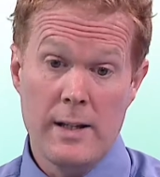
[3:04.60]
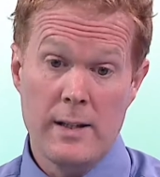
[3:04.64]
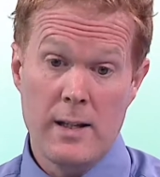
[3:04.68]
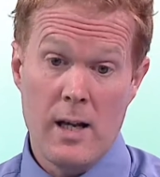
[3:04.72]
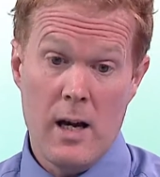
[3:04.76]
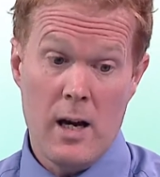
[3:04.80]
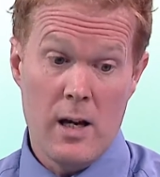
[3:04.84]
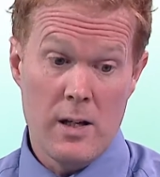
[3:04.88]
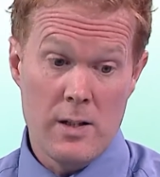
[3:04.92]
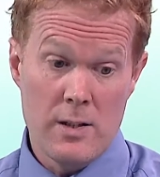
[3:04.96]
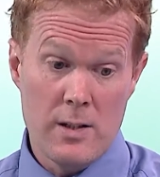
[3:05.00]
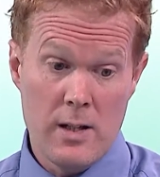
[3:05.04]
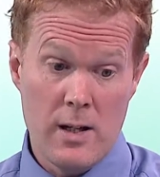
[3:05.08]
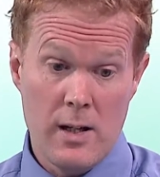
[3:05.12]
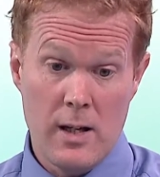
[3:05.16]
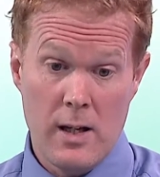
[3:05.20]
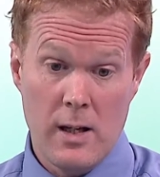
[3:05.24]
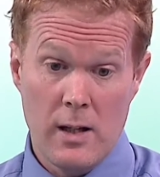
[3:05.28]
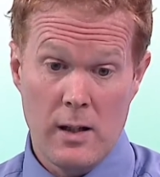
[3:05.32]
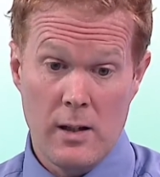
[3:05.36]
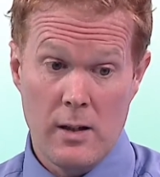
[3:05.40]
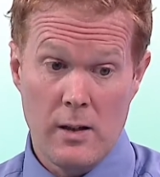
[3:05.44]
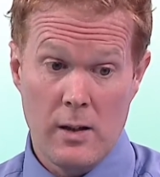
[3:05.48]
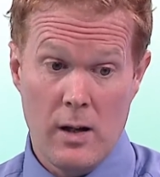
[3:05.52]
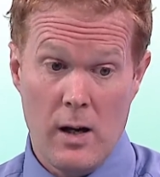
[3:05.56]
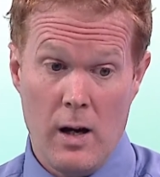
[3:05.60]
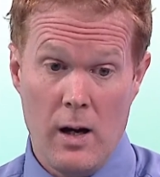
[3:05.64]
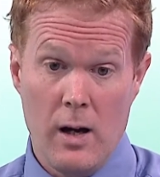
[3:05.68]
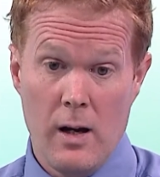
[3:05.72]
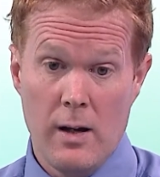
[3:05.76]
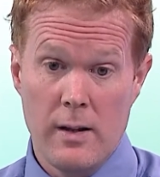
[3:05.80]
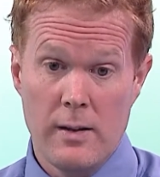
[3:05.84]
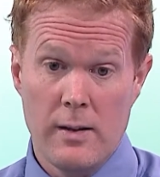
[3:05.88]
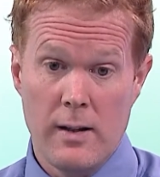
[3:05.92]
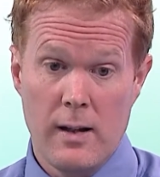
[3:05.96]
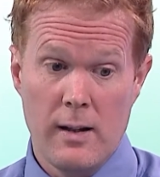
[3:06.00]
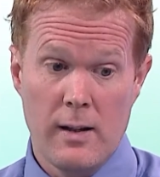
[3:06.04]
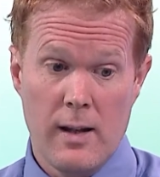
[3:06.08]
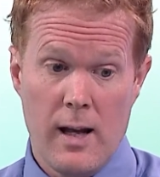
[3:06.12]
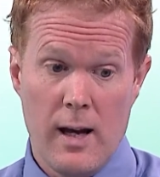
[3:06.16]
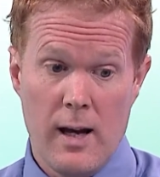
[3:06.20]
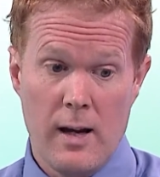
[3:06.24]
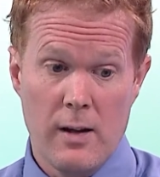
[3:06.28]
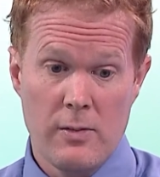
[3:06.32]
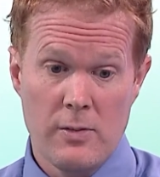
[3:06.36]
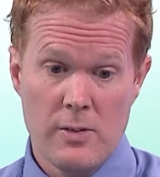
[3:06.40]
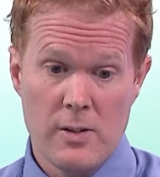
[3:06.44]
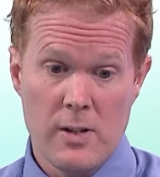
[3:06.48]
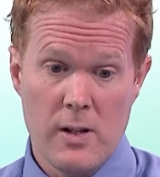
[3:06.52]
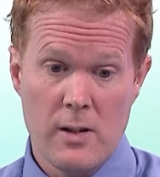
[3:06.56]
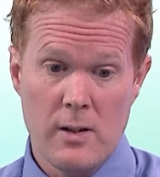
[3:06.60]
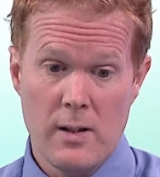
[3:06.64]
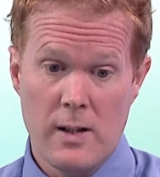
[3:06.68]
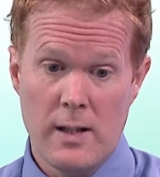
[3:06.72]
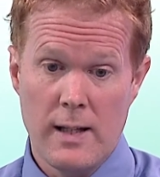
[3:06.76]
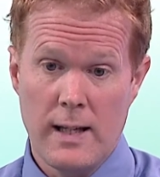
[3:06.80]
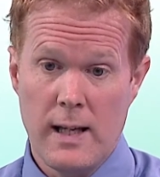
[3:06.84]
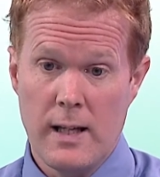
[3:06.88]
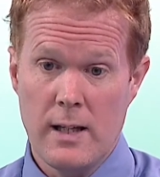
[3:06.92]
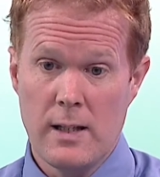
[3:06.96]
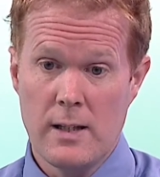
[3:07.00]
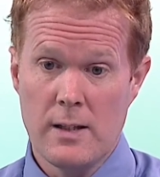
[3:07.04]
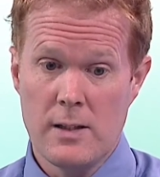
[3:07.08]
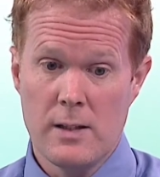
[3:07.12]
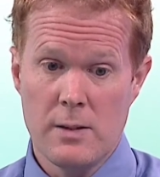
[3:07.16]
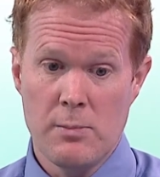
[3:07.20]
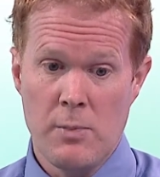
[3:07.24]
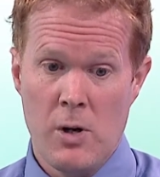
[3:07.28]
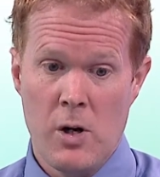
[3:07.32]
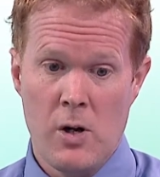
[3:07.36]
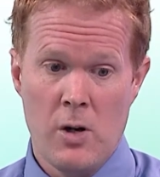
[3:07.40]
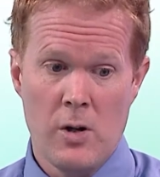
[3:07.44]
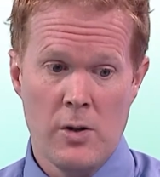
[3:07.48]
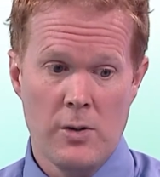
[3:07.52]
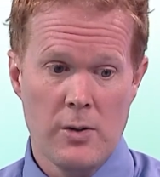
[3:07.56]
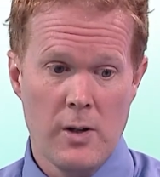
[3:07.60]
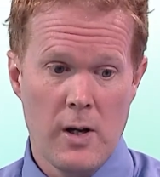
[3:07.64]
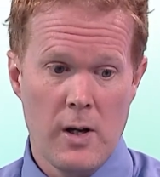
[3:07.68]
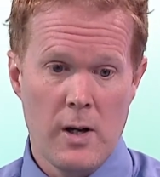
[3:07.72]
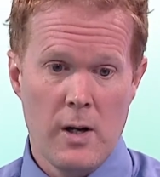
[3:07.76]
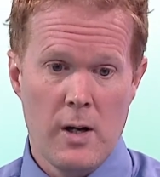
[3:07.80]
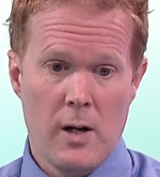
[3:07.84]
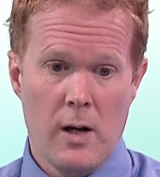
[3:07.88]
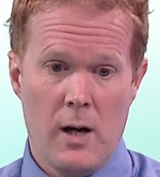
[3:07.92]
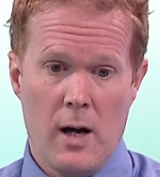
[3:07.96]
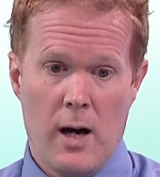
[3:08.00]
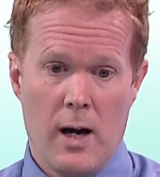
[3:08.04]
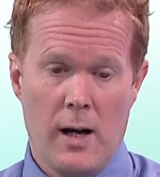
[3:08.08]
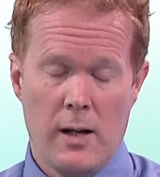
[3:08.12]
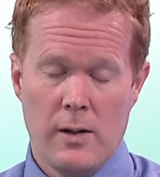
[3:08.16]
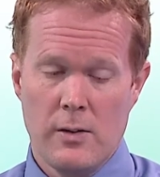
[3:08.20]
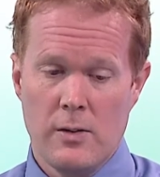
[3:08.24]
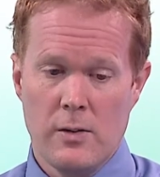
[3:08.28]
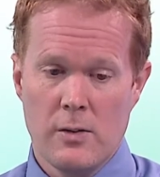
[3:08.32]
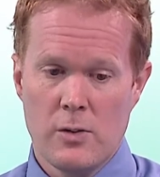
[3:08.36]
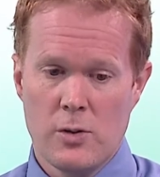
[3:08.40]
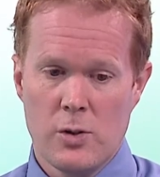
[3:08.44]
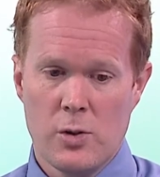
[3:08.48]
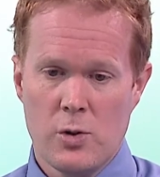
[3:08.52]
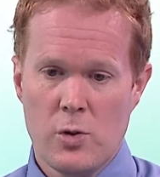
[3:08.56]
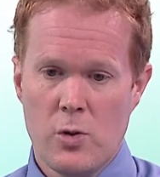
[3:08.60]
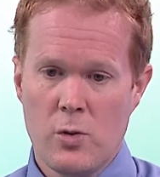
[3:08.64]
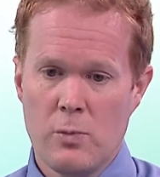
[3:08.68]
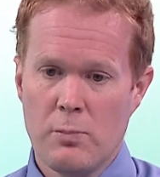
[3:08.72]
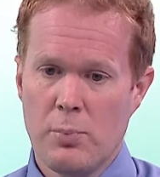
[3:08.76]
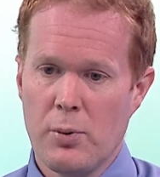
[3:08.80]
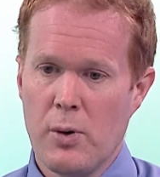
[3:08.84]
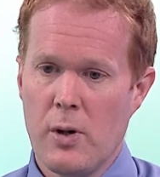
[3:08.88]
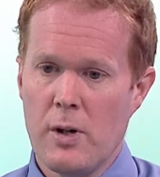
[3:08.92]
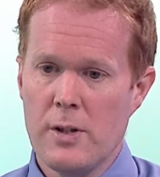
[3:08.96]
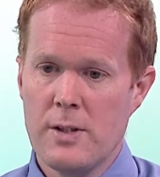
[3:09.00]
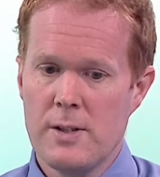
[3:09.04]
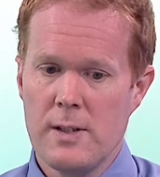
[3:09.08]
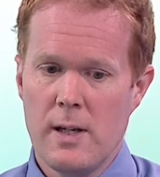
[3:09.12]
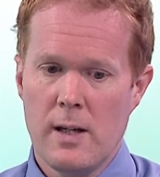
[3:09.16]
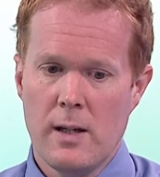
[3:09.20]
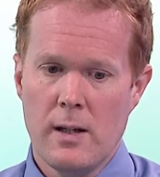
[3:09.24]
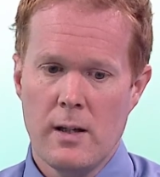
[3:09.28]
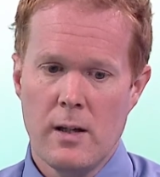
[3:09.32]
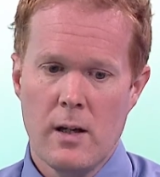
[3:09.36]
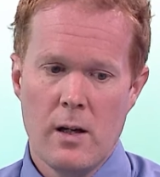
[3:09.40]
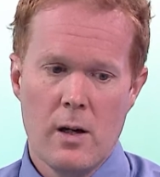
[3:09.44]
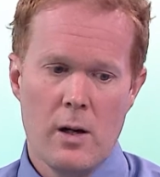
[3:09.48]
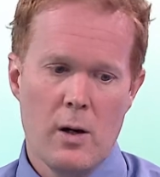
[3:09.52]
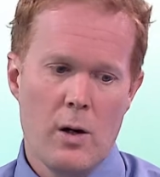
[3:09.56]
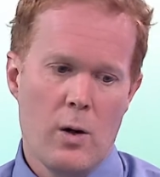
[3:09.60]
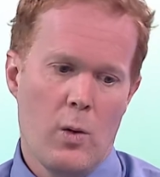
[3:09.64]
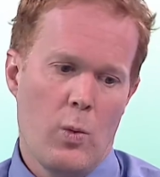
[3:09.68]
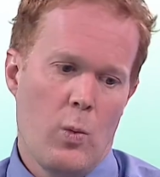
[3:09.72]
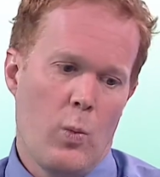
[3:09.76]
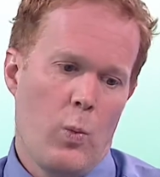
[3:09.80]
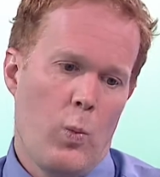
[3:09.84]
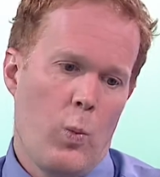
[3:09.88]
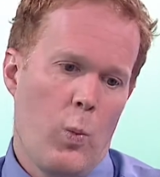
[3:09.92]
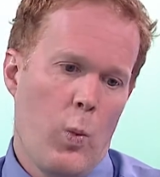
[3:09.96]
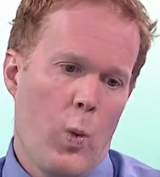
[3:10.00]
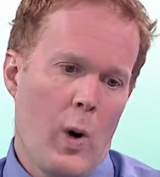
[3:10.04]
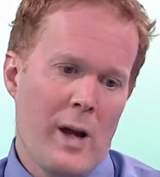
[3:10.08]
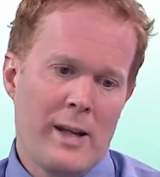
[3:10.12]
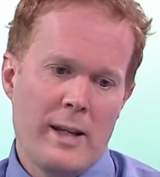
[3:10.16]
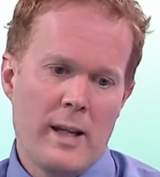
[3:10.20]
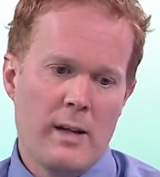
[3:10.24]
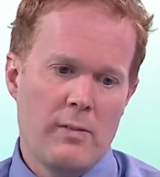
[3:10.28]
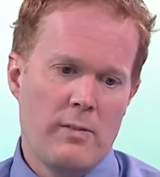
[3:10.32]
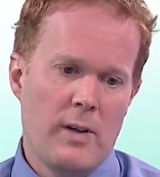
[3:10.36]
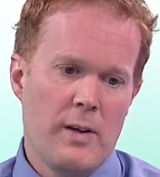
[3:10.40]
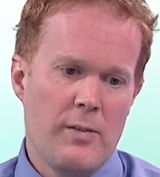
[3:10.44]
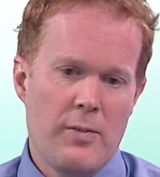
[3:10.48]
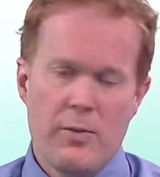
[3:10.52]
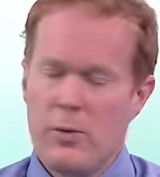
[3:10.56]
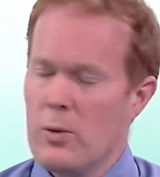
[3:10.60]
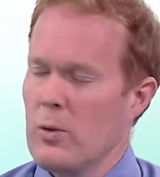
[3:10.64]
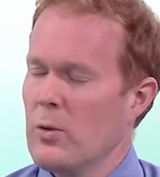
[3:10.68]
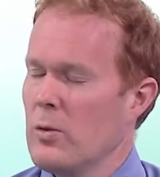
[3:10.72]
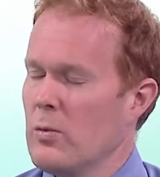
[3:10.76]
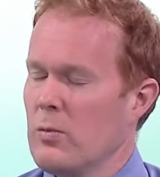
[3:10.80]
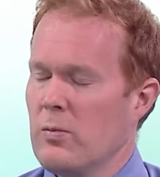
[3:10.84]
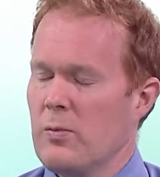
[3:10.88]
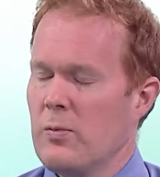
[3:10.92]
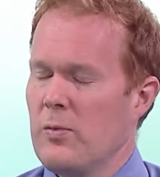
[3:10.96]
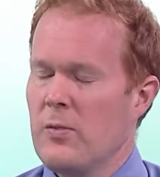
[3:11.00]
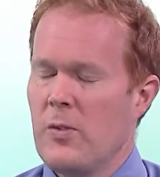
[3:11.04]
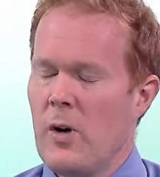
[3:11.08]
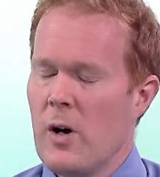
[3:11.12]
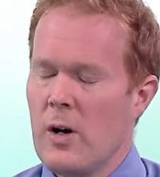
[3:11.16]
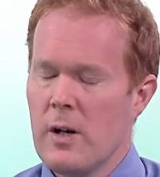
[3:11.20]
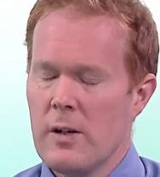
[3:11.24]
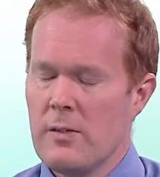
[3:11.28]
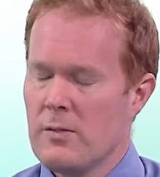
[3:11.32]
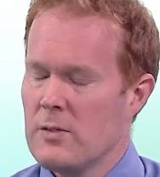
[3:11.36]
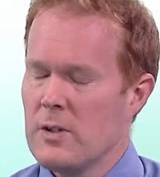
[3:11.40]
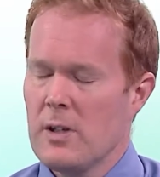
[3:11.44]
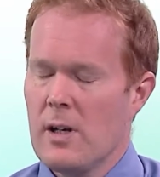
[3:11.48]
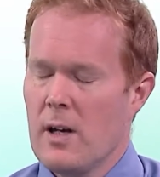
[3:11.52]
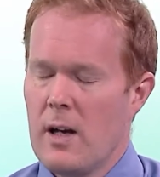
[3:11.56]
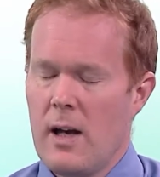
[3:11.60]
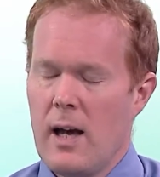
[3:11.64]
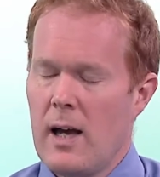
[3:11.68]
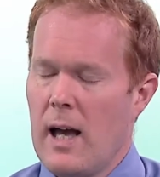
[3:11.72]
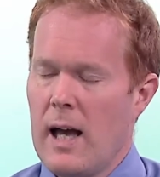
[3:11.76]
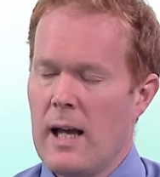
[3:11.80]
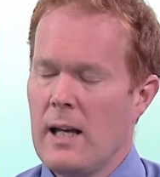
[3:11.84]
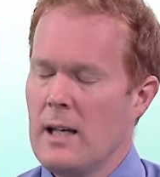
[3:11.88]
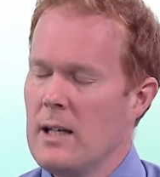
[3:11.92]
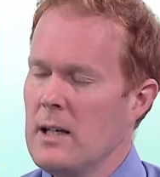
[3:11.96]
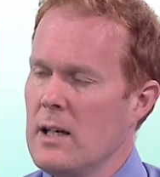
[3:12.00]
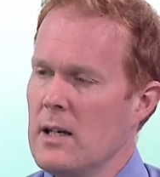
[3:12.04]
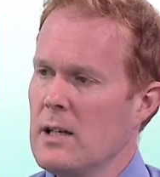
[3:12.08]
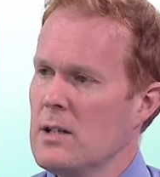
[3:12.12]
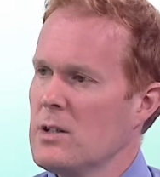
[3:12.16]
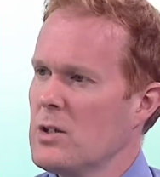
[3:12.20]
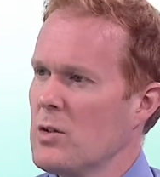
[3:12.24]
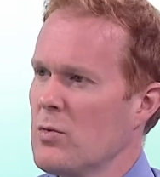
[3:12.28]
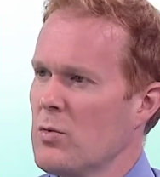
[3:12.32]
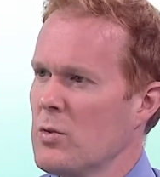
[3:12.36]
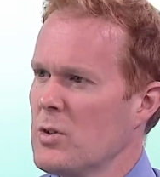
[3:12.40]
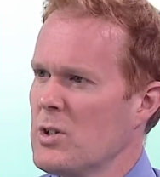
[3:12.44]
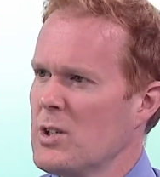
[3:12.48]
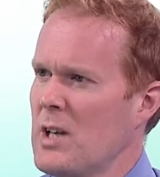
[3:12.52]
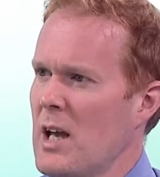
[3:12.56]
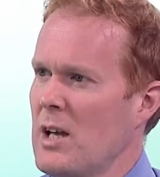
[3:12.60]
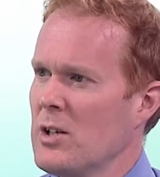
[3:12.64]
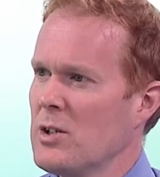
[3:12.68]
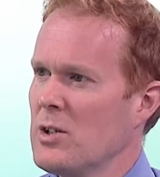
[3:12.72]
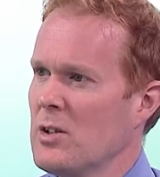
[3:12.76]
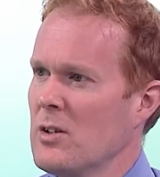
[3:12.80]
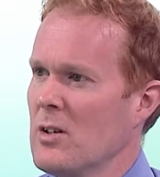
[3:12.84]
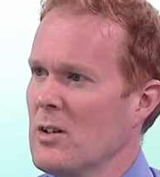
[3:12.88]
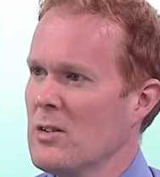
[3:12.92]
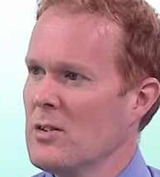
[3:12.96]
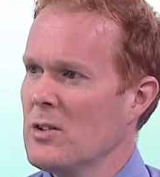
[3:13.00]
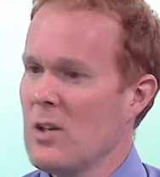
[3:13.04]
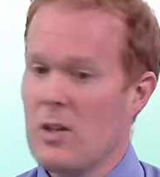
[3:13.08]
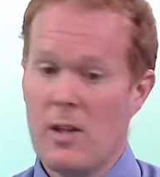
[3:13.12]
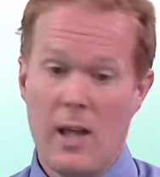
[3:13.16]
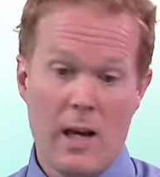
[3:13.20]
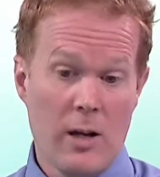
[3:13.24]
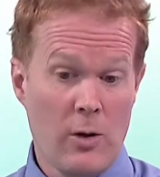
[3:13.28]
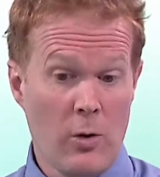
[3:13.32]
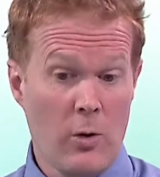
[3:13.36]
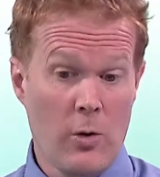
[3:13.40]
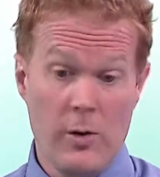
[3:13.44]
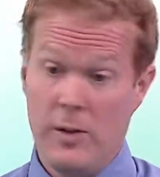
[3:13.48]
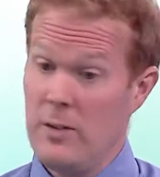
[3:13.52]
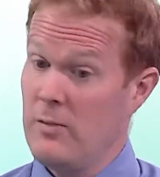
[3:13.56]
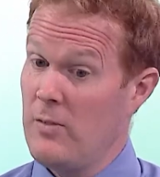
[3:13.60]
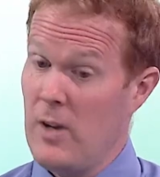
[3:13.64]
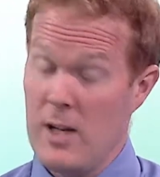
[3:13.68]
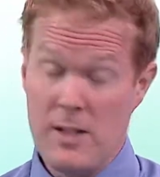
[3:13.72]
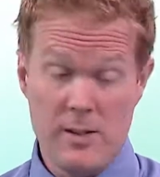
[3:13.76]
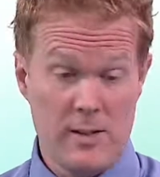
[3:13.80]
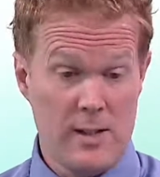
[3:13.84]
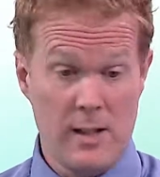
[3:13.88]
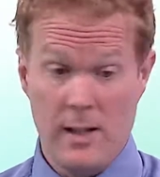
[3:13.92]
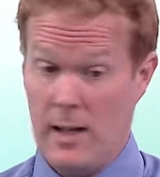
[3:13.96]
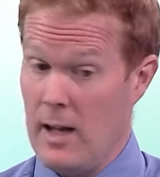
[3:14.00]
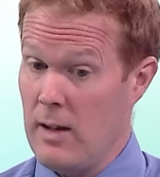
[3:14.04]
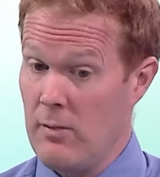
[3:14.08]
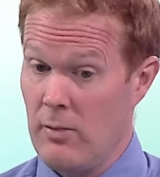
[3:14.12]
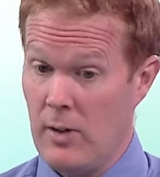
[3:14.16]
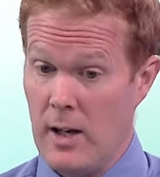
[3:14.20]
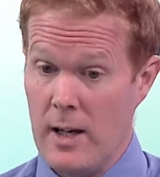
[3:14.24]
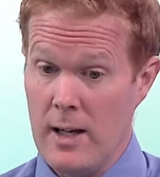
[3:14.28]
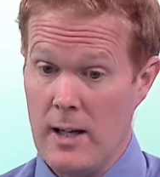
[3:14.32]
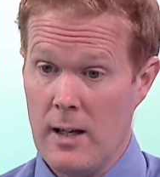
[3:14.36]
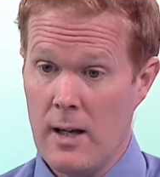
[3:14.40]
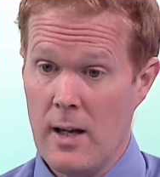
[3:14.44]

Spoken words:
they are seeing that they are suddenly getting demand and strong pricing when they've lived through 5 to 8 years of recession. And so they're not investing heavily